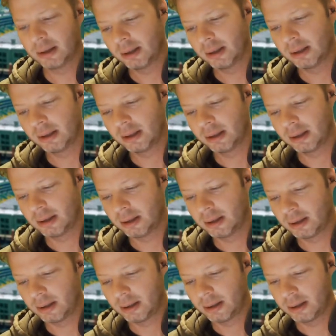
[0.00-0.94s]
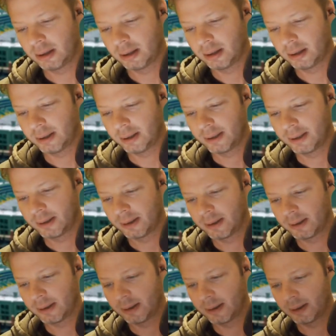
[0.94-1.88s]

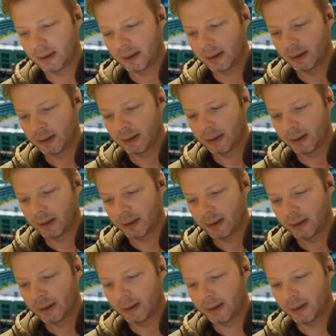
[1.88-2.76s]
Nothing is said.